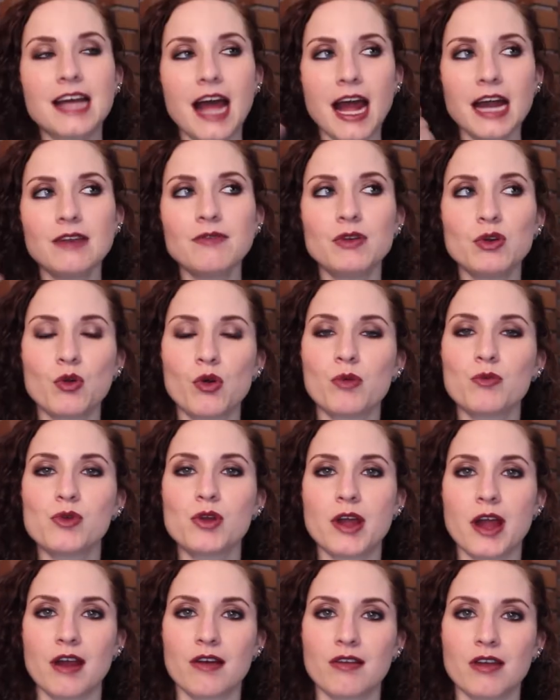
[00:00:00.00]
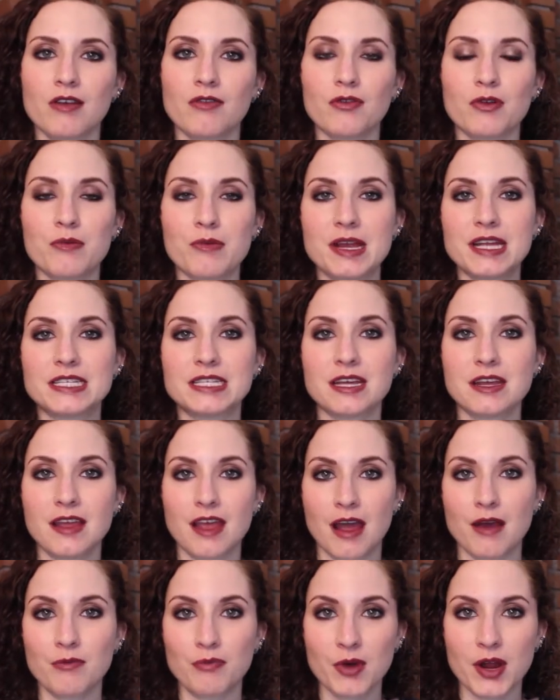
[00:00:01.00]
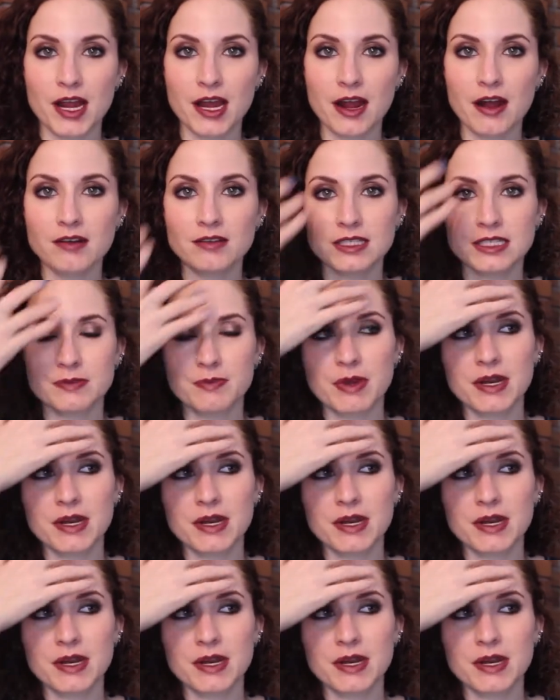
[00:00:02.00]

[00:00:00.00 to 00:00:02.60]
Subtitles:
Kind of a normal area for me to get breakouts,